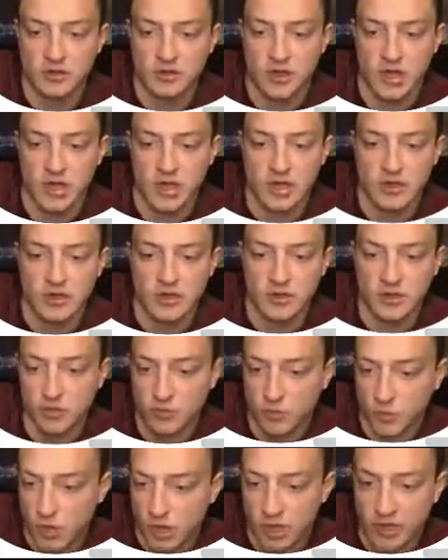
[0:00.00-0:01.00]
okay, you could
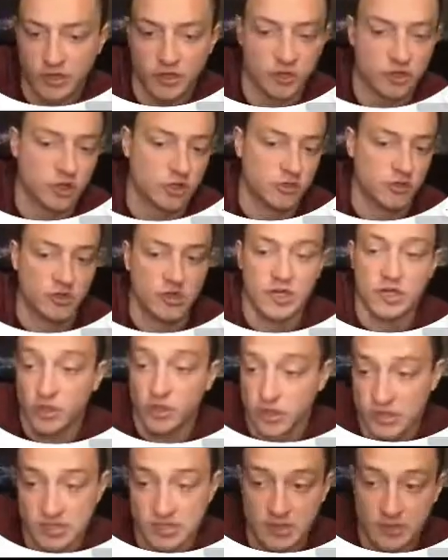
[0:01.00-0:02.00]
do one, you could
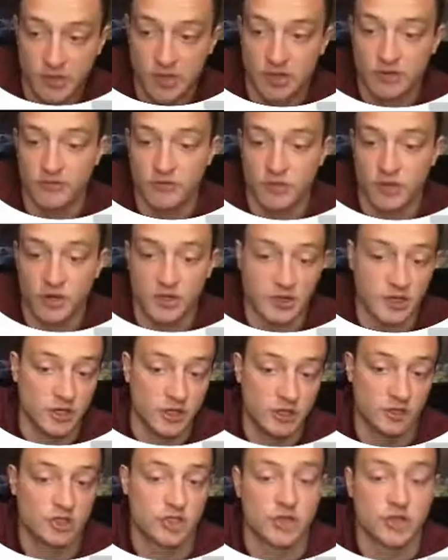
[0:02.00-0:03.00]
increase the bid if you want, then
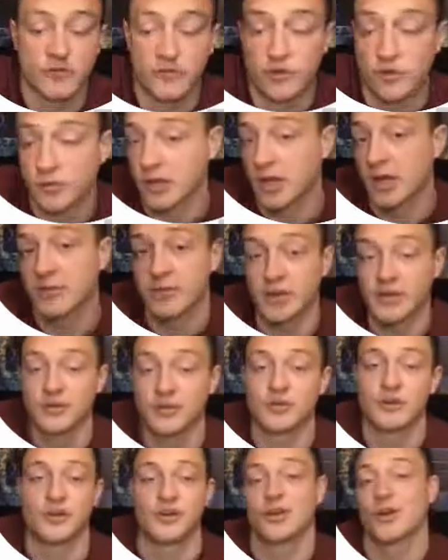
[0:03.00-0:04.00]
you just confirm campaign,
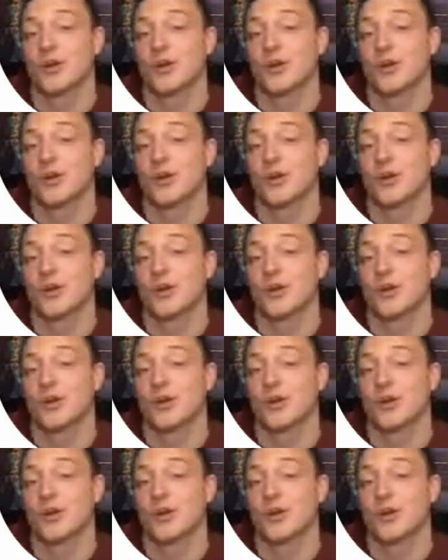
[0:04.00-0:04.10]
you're ready to